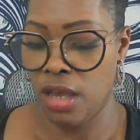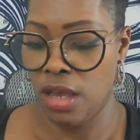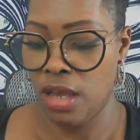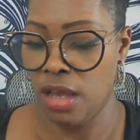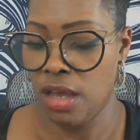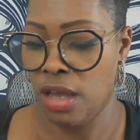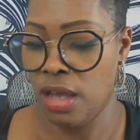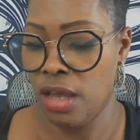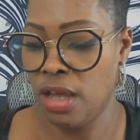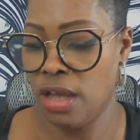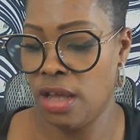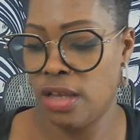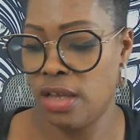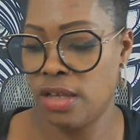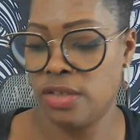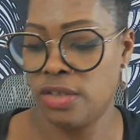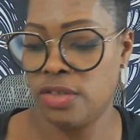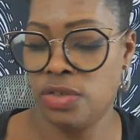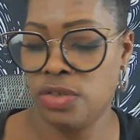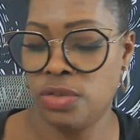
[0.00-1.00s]
Ah,
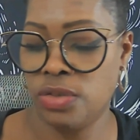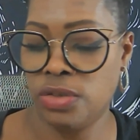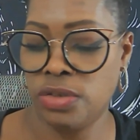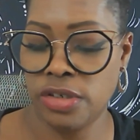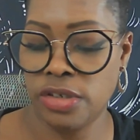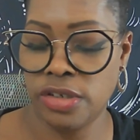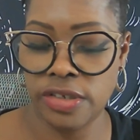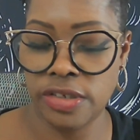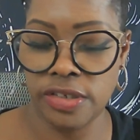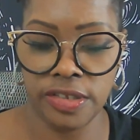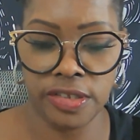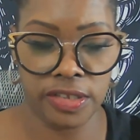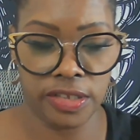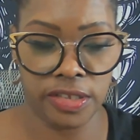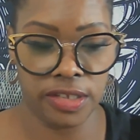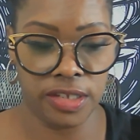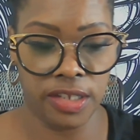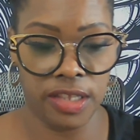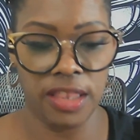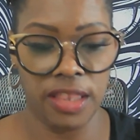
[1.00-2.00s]
Taurus,
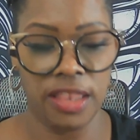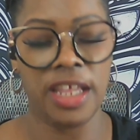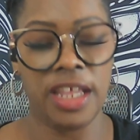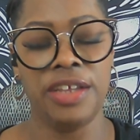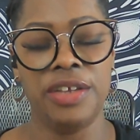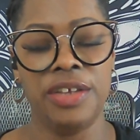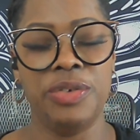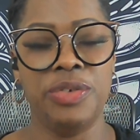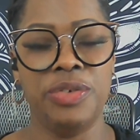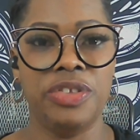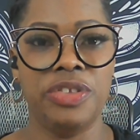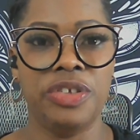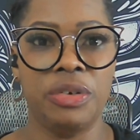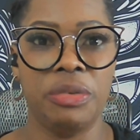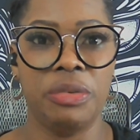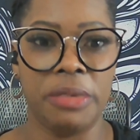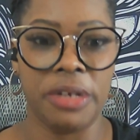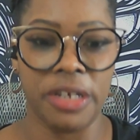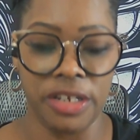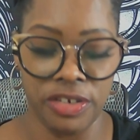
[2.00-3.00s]
thank you so
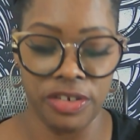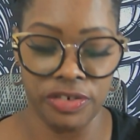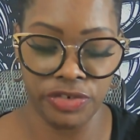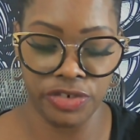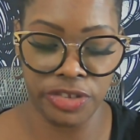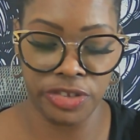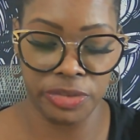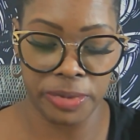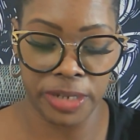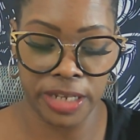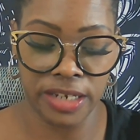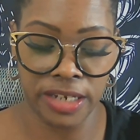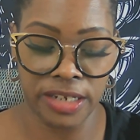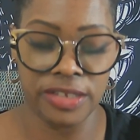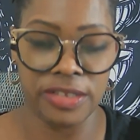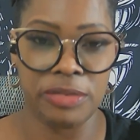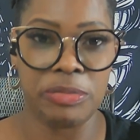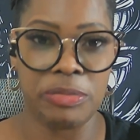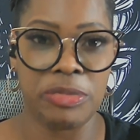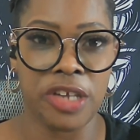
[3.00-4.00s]
much for spending
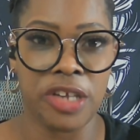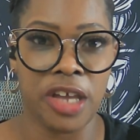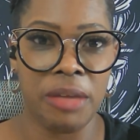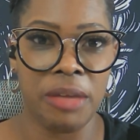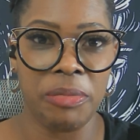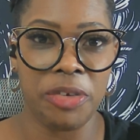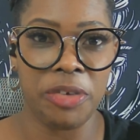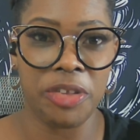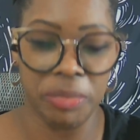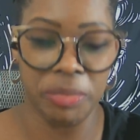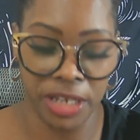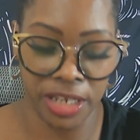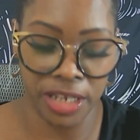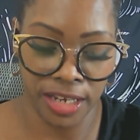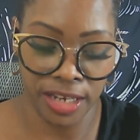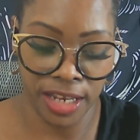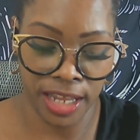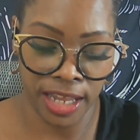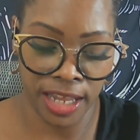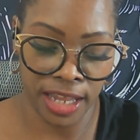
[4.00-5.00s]
some time with me
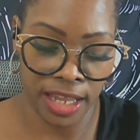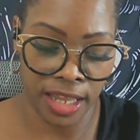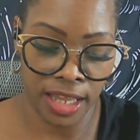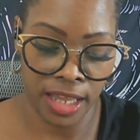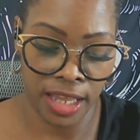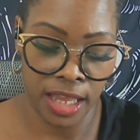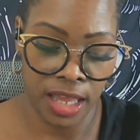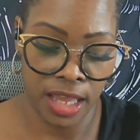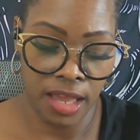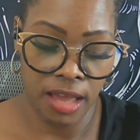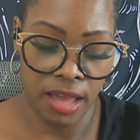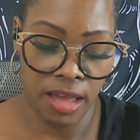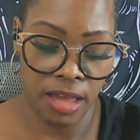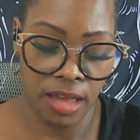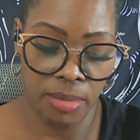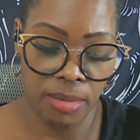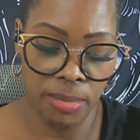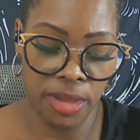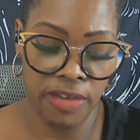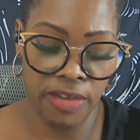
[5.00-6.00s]
today.
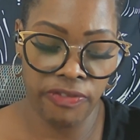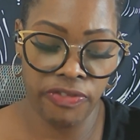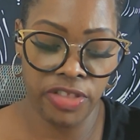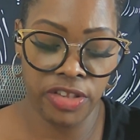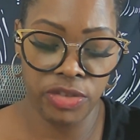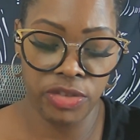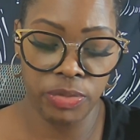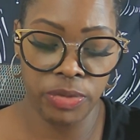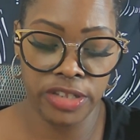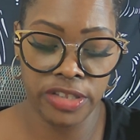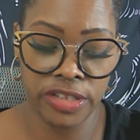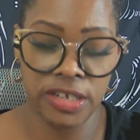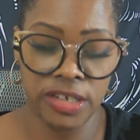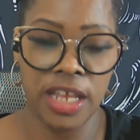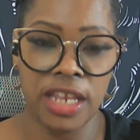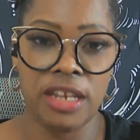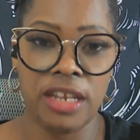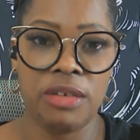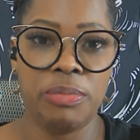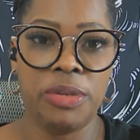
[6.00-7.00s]
Um, if this
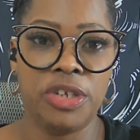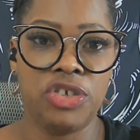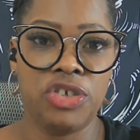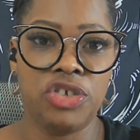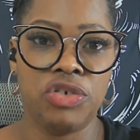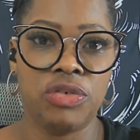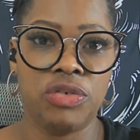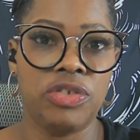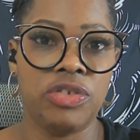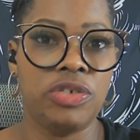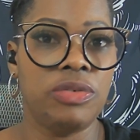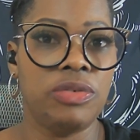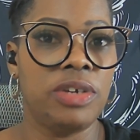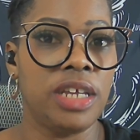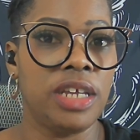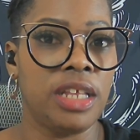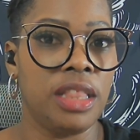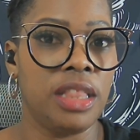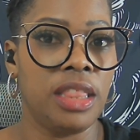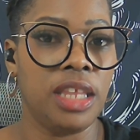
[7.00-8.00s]
resonated, be sure to
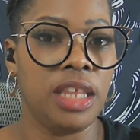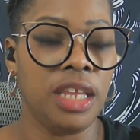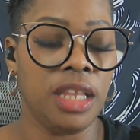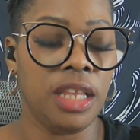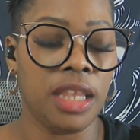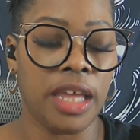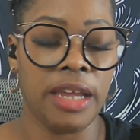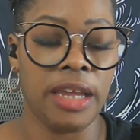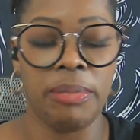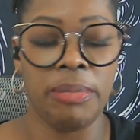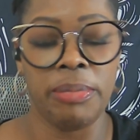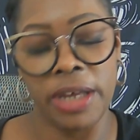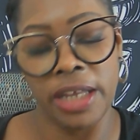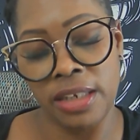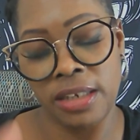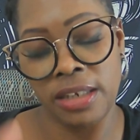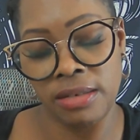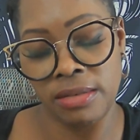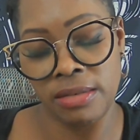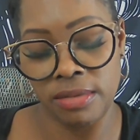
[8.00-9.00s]
hit the like
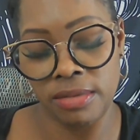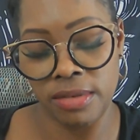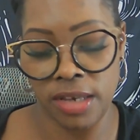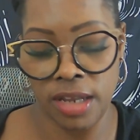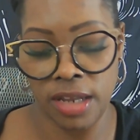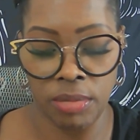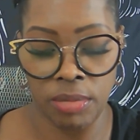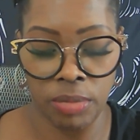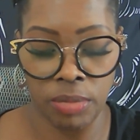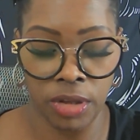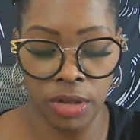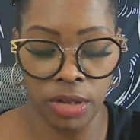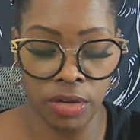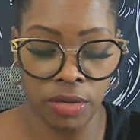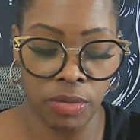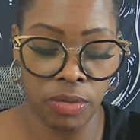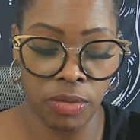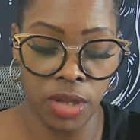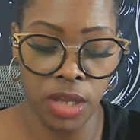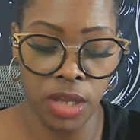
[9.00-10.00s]
button down
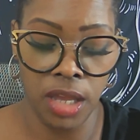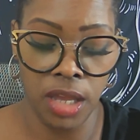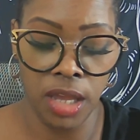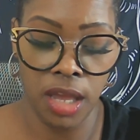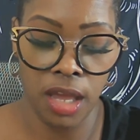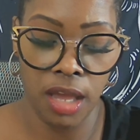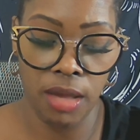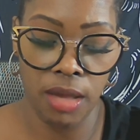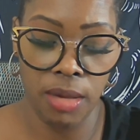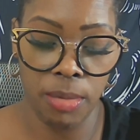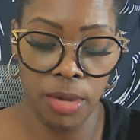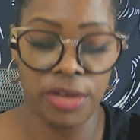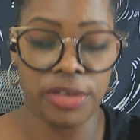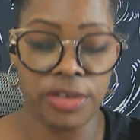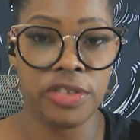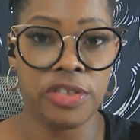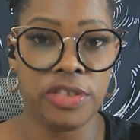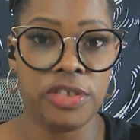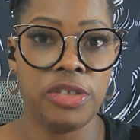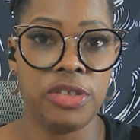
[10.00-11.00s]
below. Um,
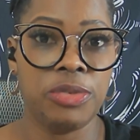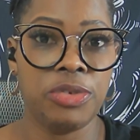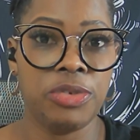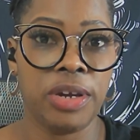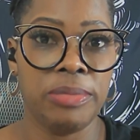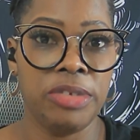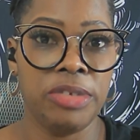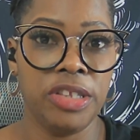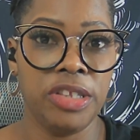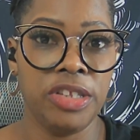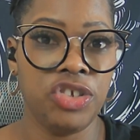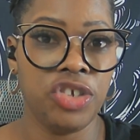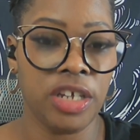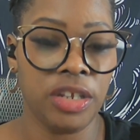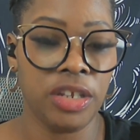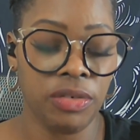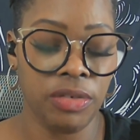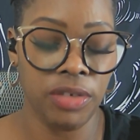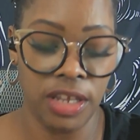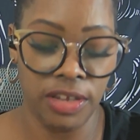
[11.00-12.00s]
also, subscribe to the
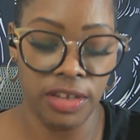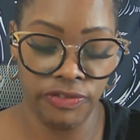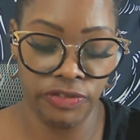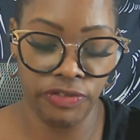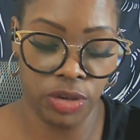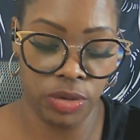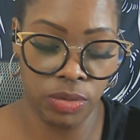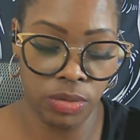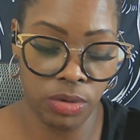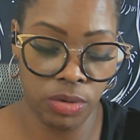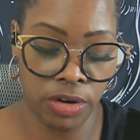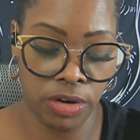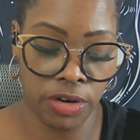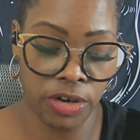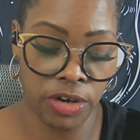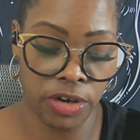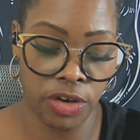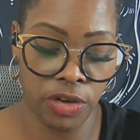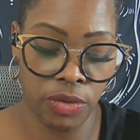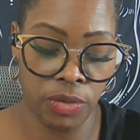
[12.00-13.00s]
channel if you are
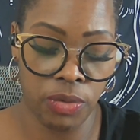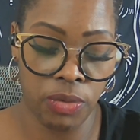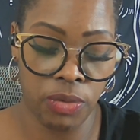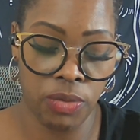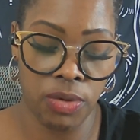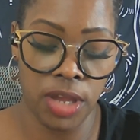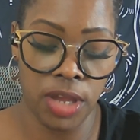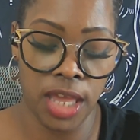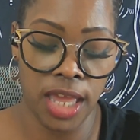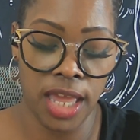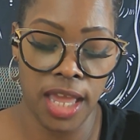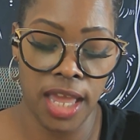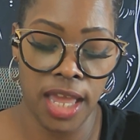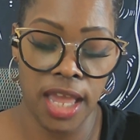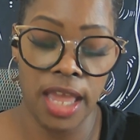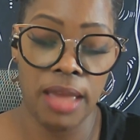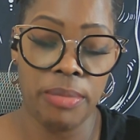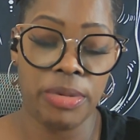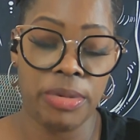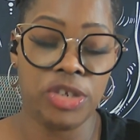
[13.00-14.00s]
new.
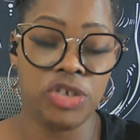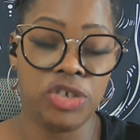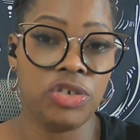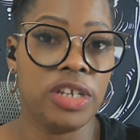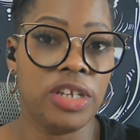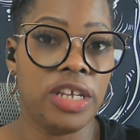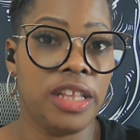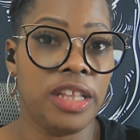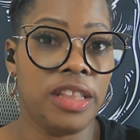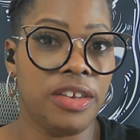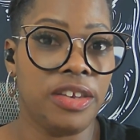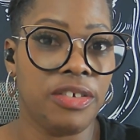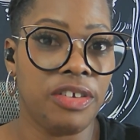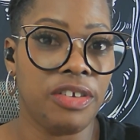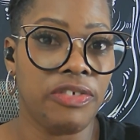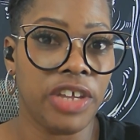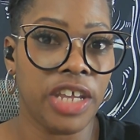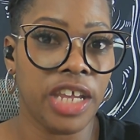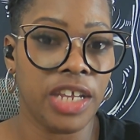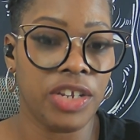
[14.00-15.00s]
And be sure to hit the
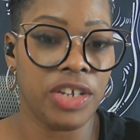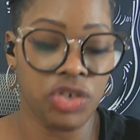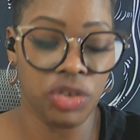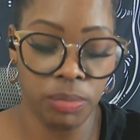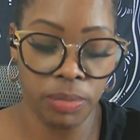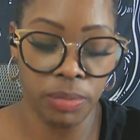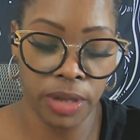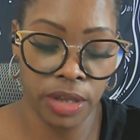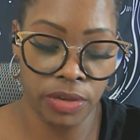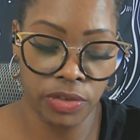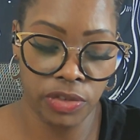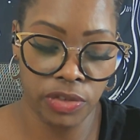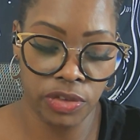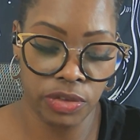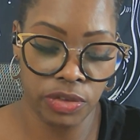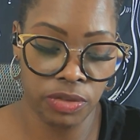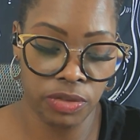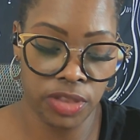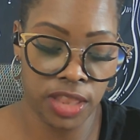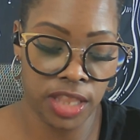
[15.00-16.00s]
notification bell
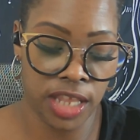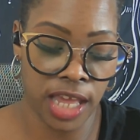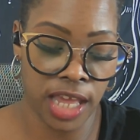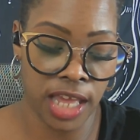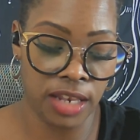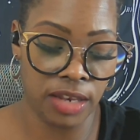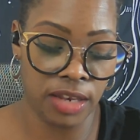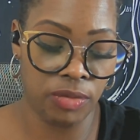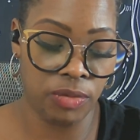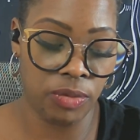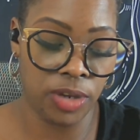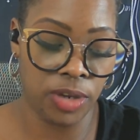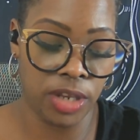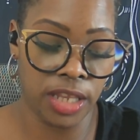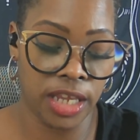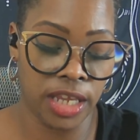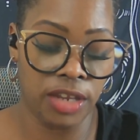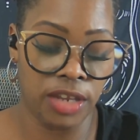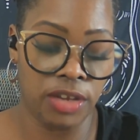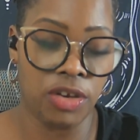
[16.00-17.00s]
so that we
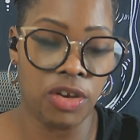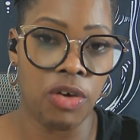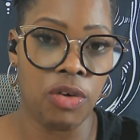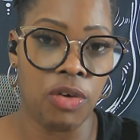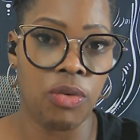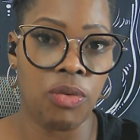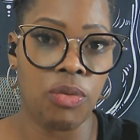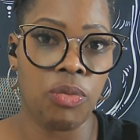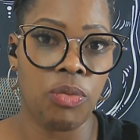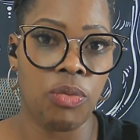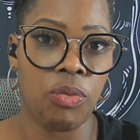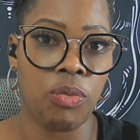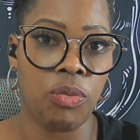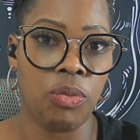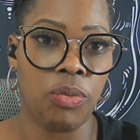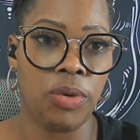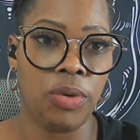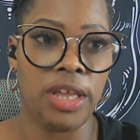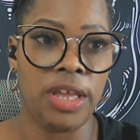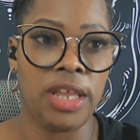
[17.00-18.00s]
let you know
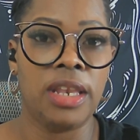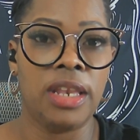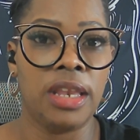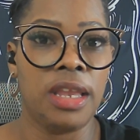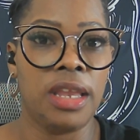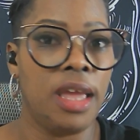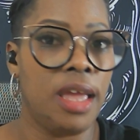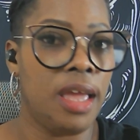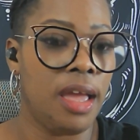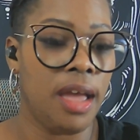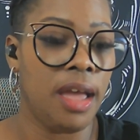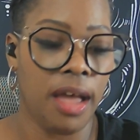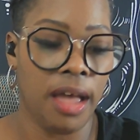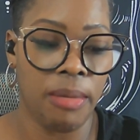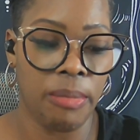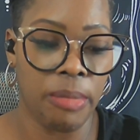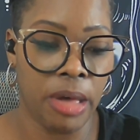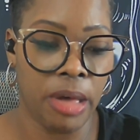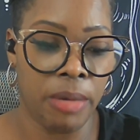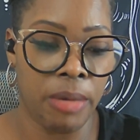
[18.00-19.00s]
when
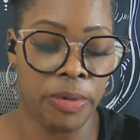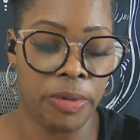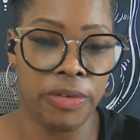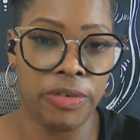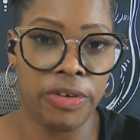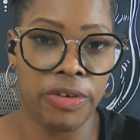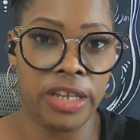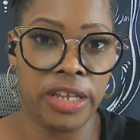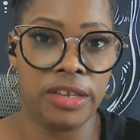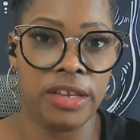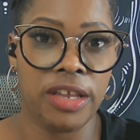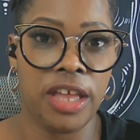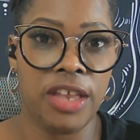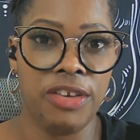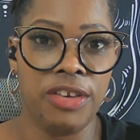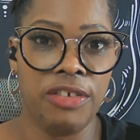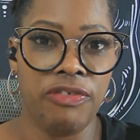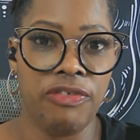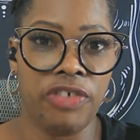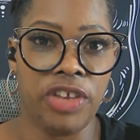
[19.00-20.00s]
I'm uploading
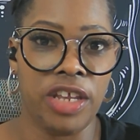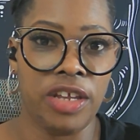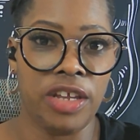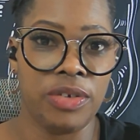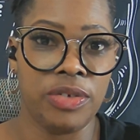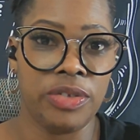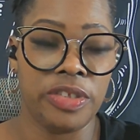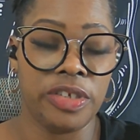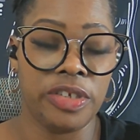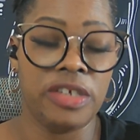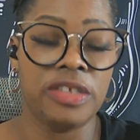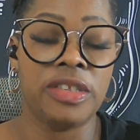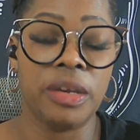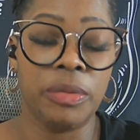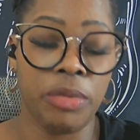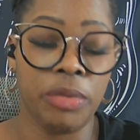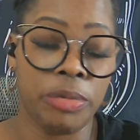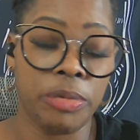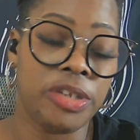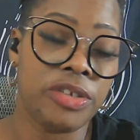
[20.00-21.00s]
new videos because I
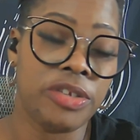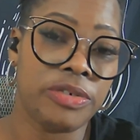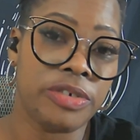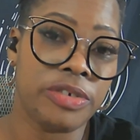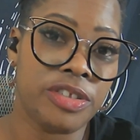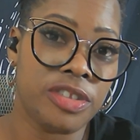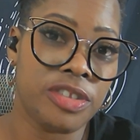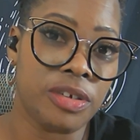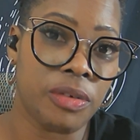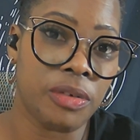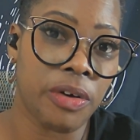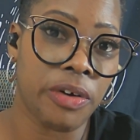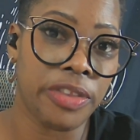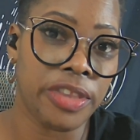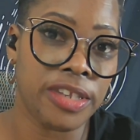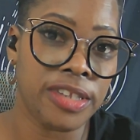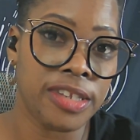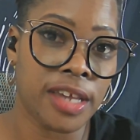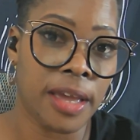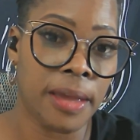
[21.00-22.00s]
will be doing so all
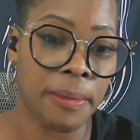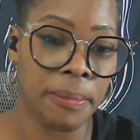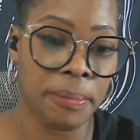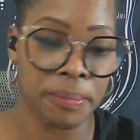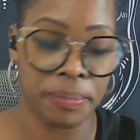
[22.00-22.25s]
the time.